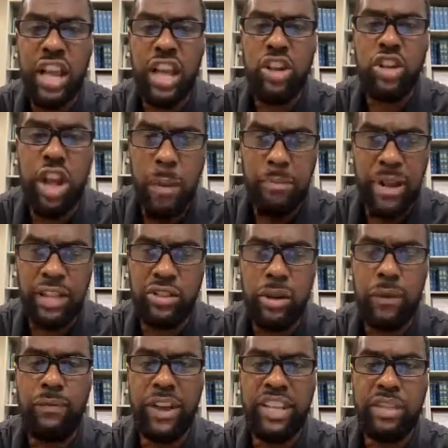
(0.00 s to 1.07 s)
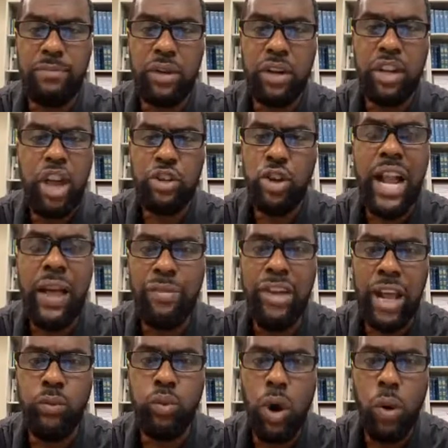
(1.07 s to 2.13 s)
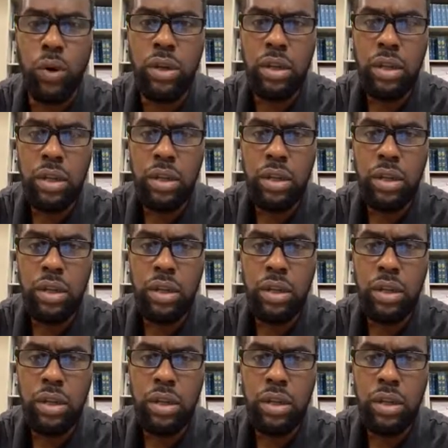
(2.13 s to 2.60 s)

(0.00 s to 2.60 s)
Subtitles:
and numbnuts on Facebook. You're not that woke.